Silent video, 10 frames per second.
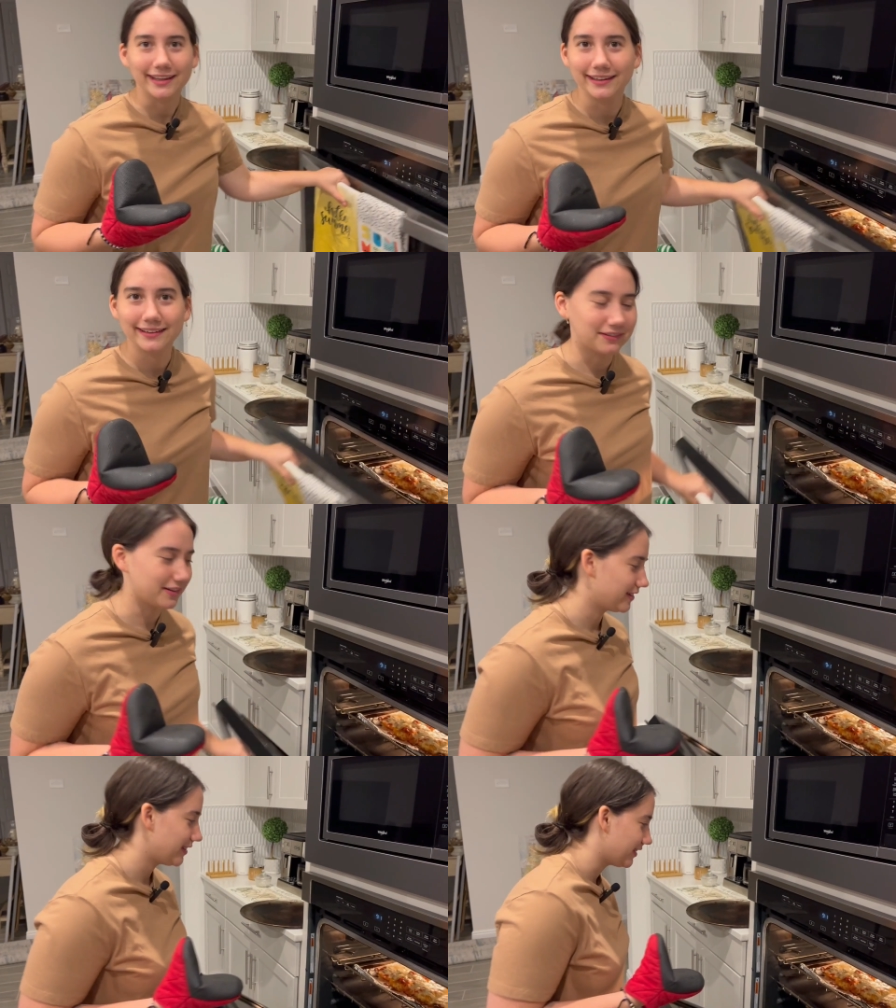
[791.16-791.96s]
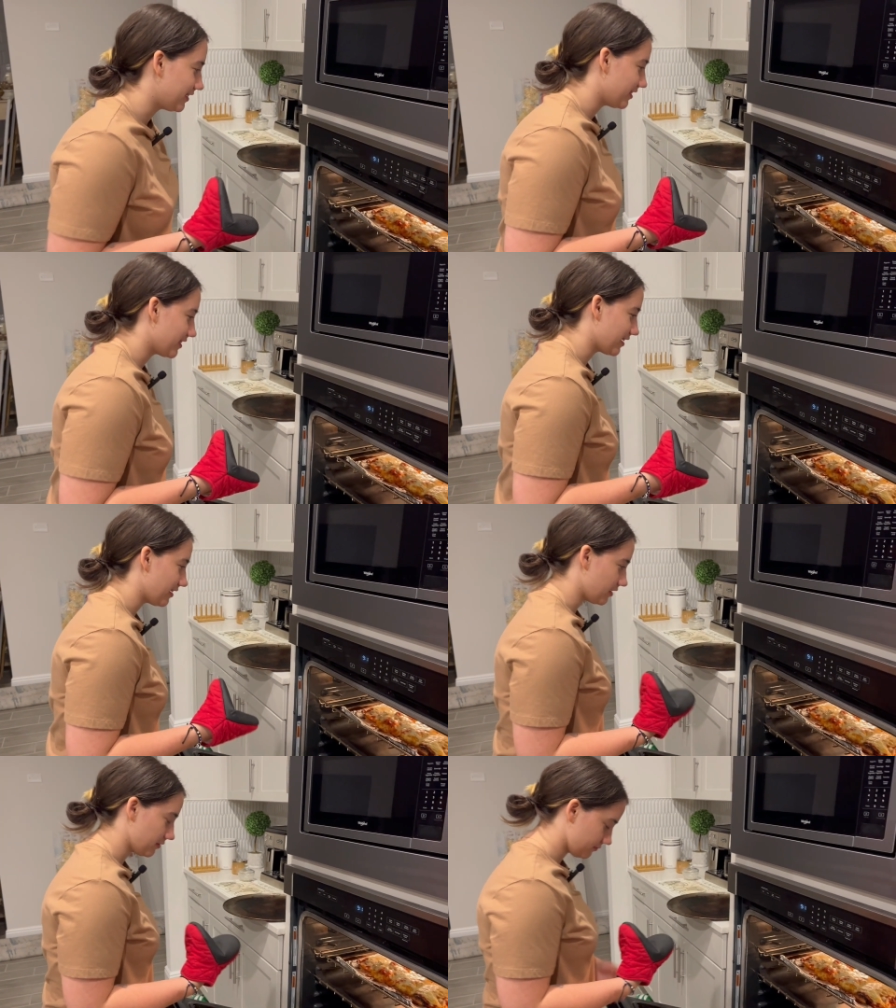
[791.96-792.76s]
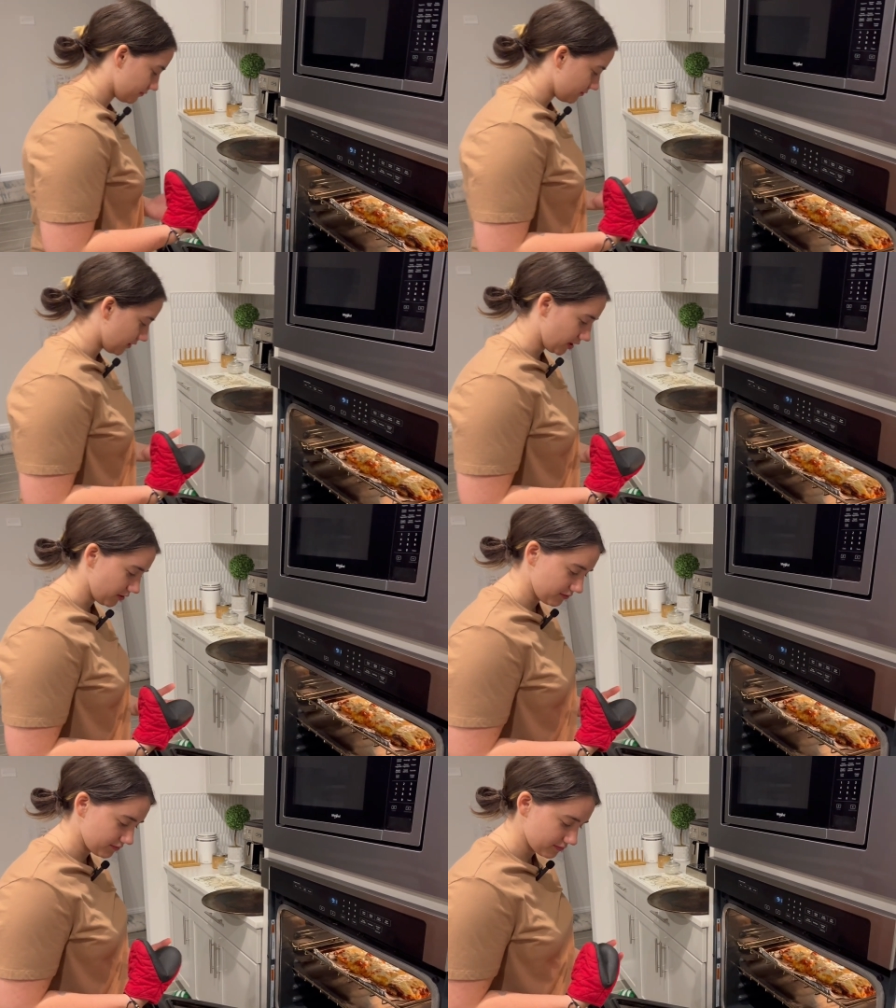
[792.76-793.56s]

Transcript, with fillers: Okay, we're gonna take the chicken out now.